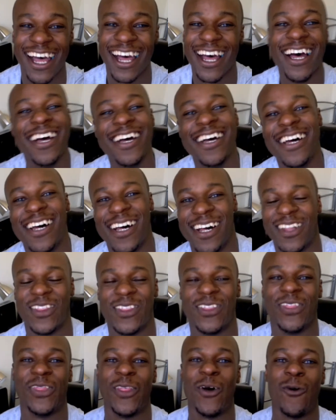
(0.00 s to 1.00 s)

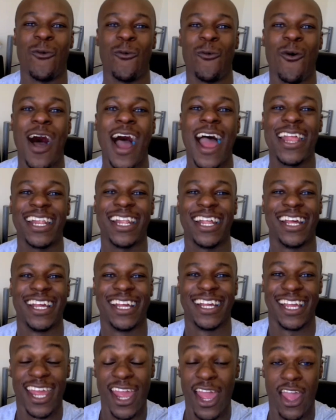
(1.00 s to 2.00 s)
the white,
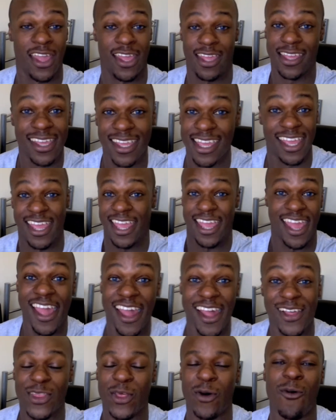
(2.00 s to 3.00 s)

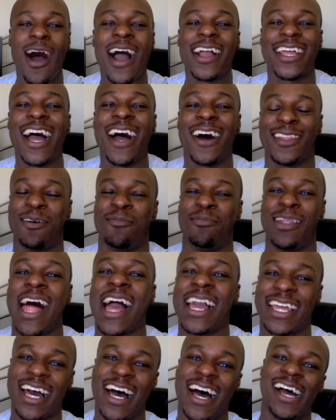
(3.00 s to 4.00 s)
the white guy or the
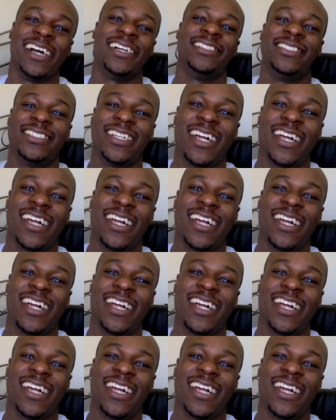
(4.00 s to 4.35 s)
black guy?